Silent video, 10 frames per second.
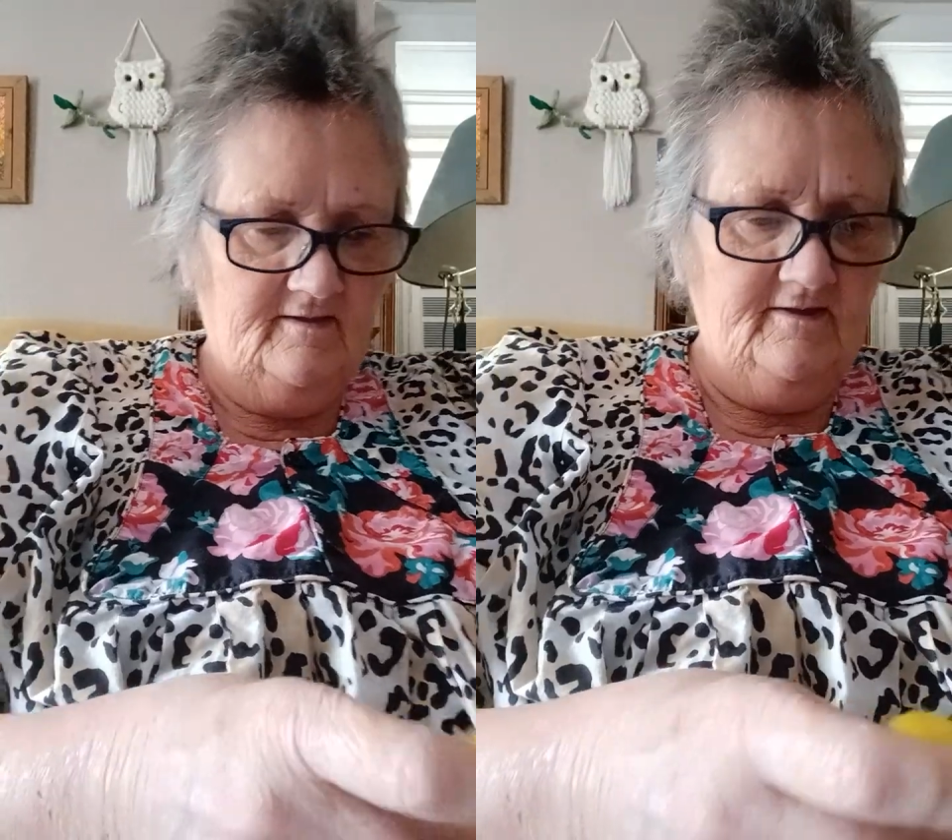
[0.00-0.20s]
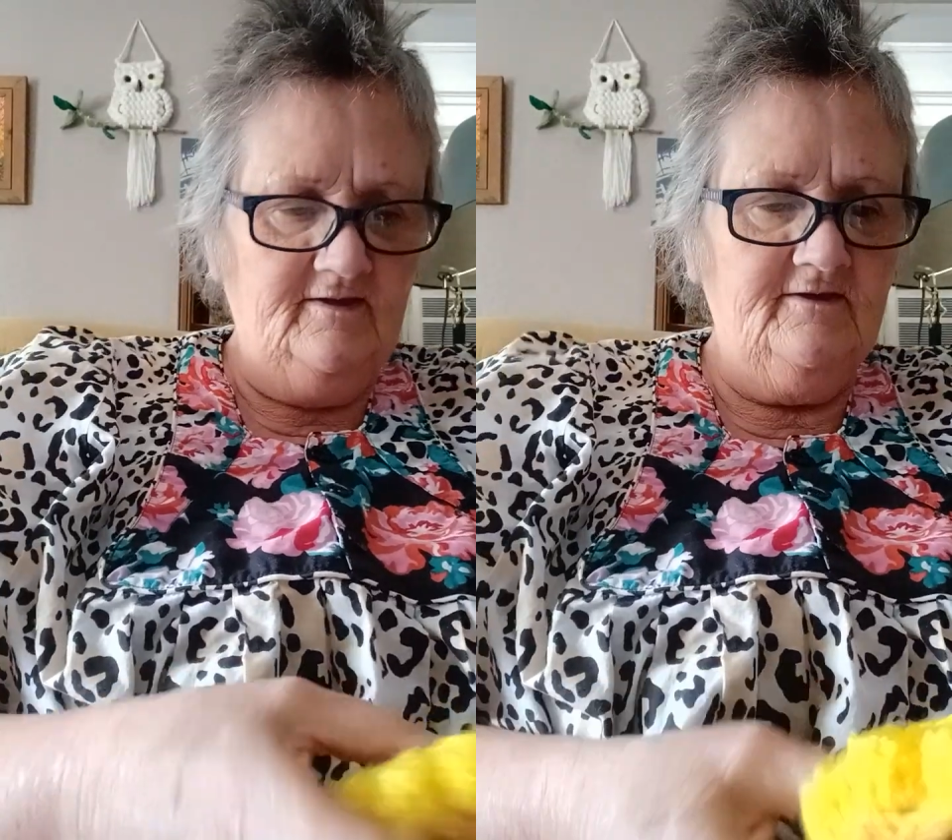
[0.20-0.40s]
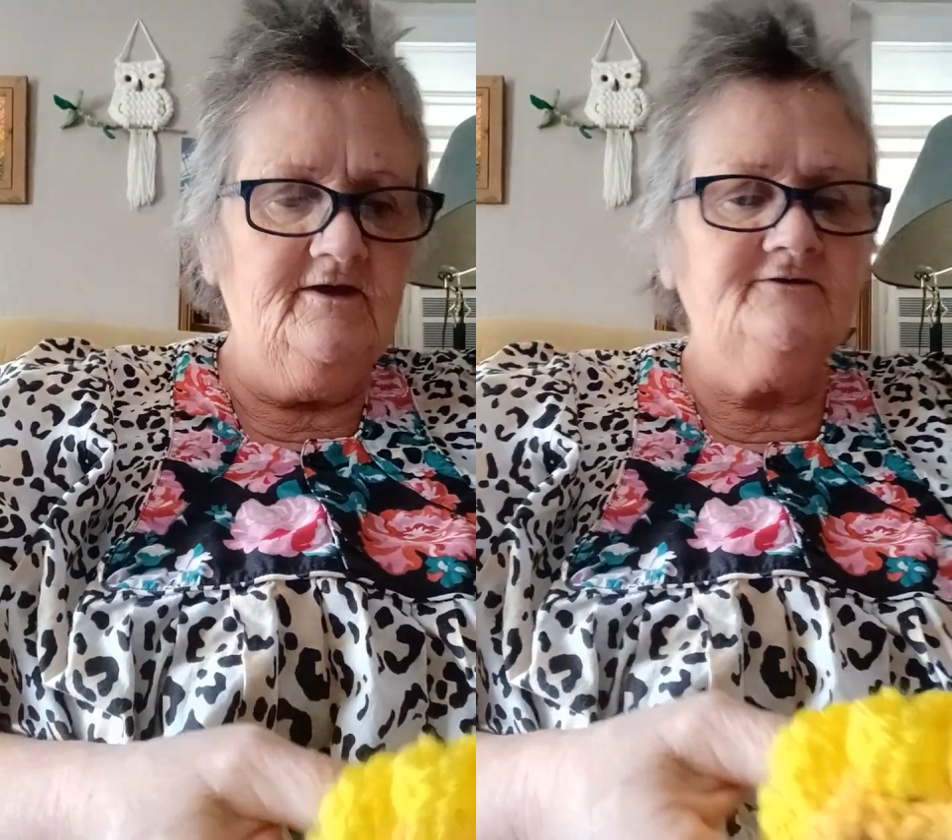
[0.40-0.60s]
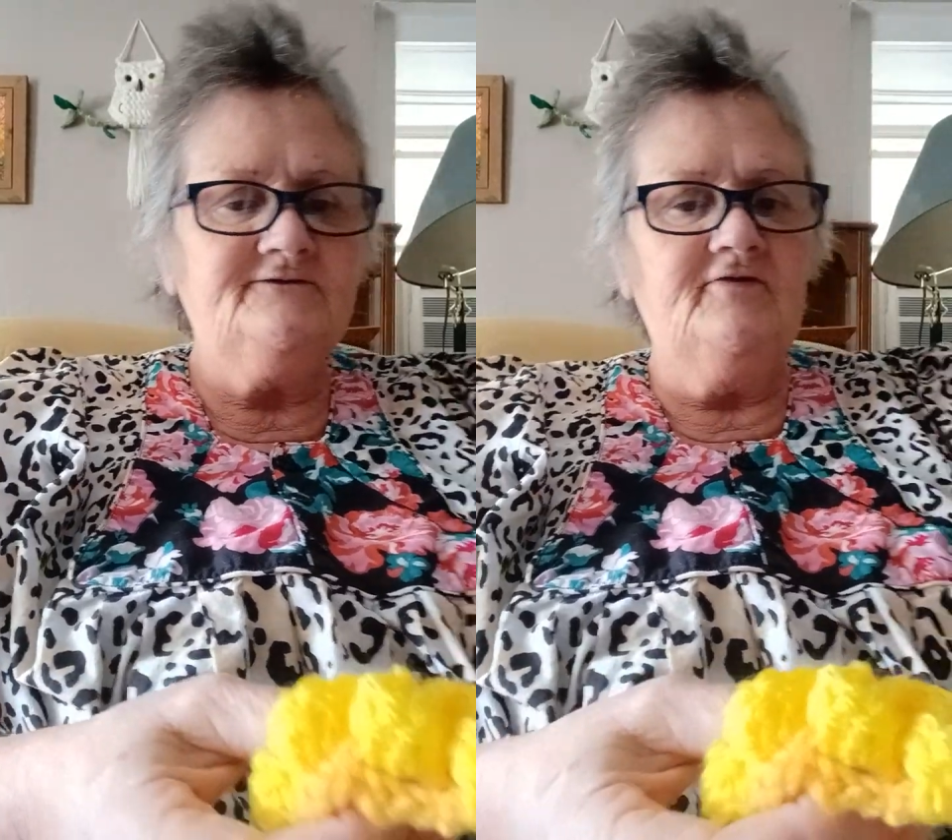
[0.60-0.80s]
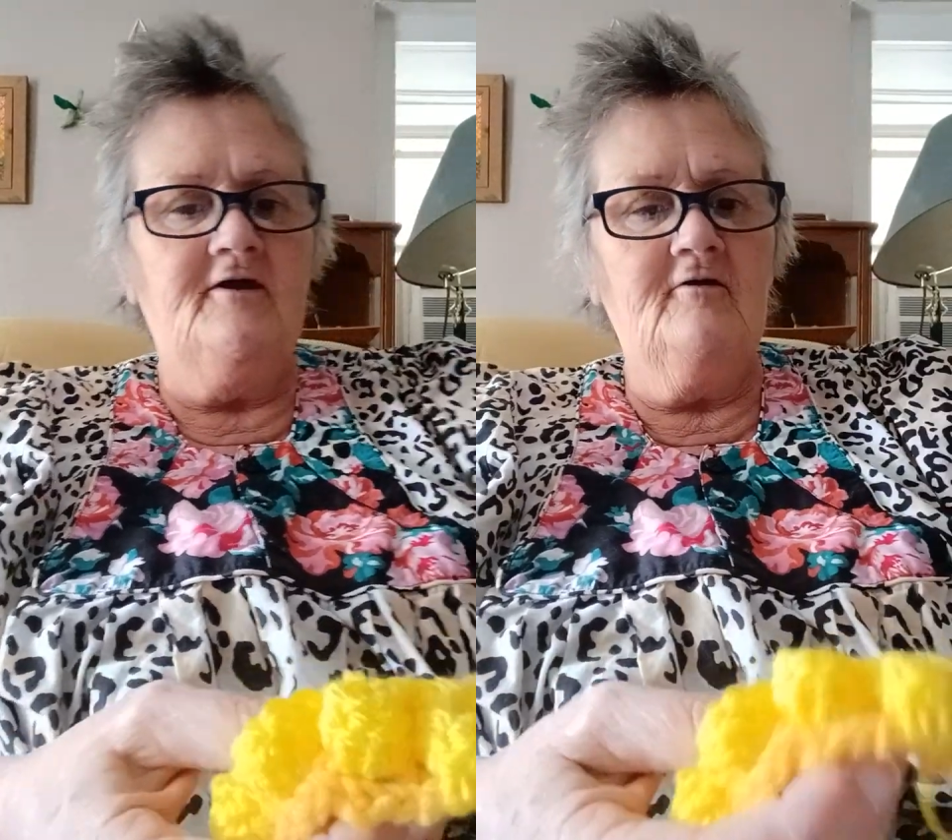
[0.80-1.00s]
it gets
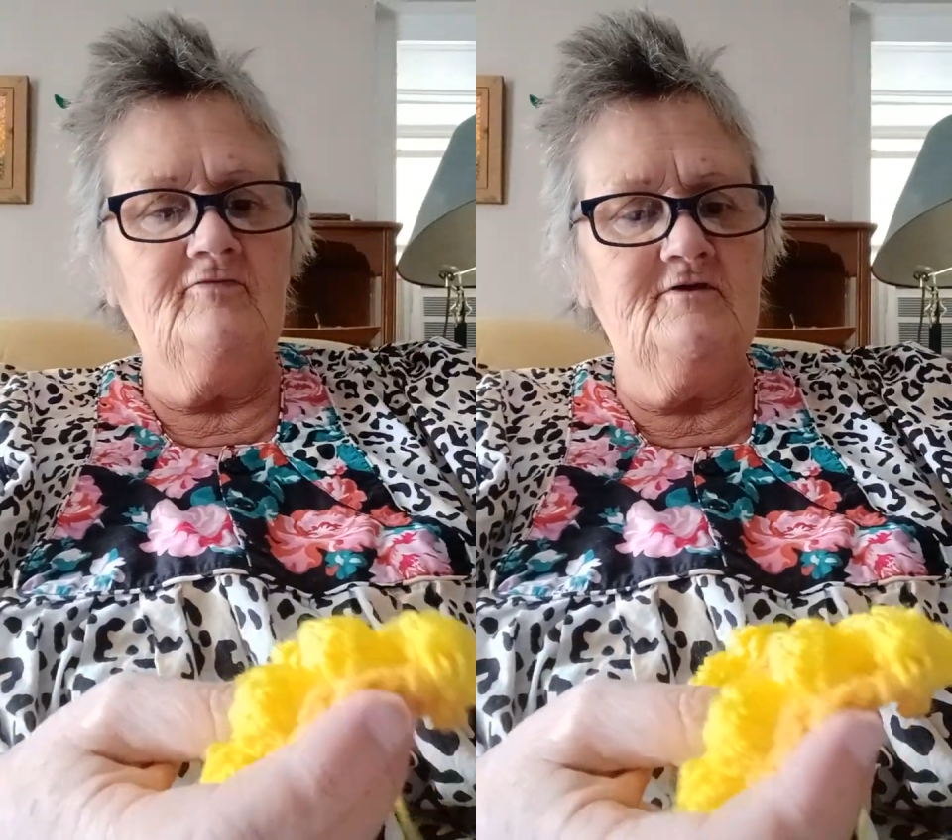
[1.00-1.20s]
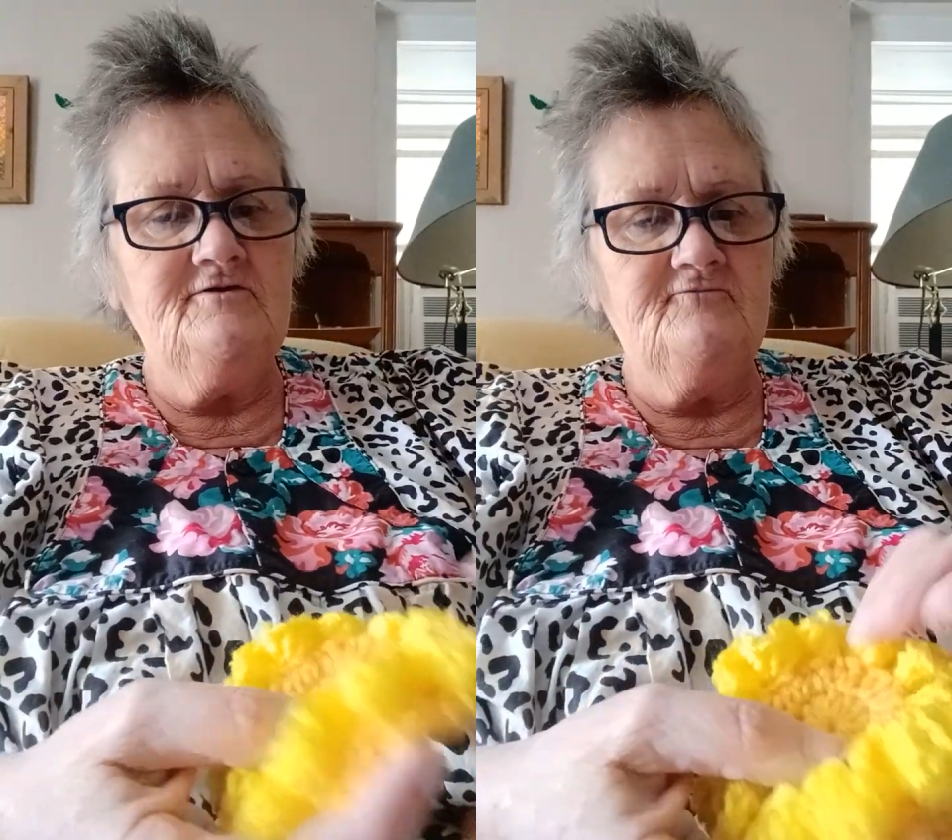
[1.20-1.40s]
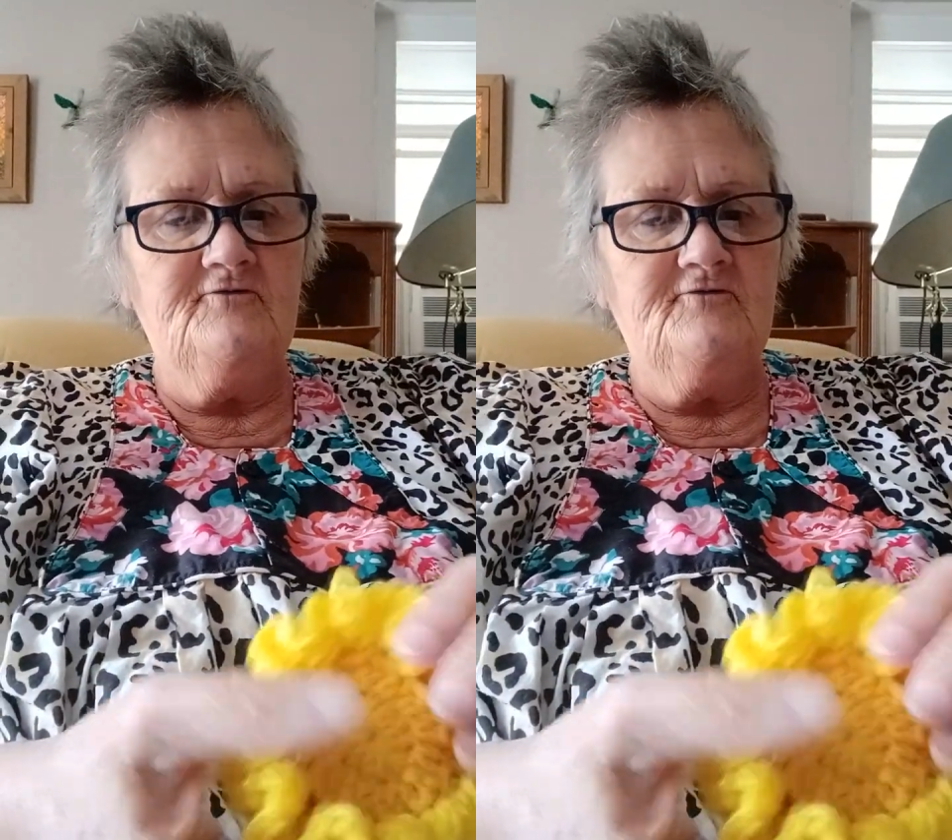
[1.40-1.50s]
there, and then you've